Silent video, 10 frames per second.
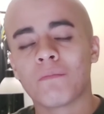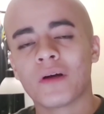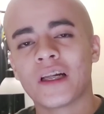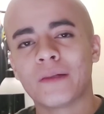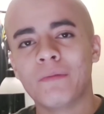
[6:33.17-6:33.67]

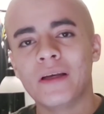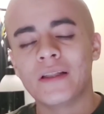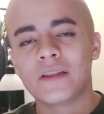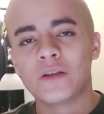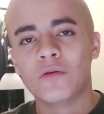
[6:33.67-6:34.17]
brings
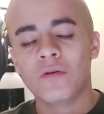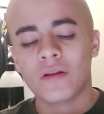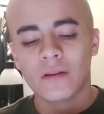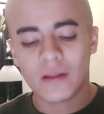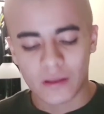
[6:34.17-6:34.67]
me
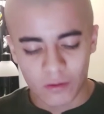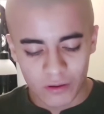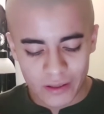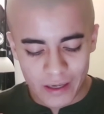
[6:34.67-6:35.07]
to the third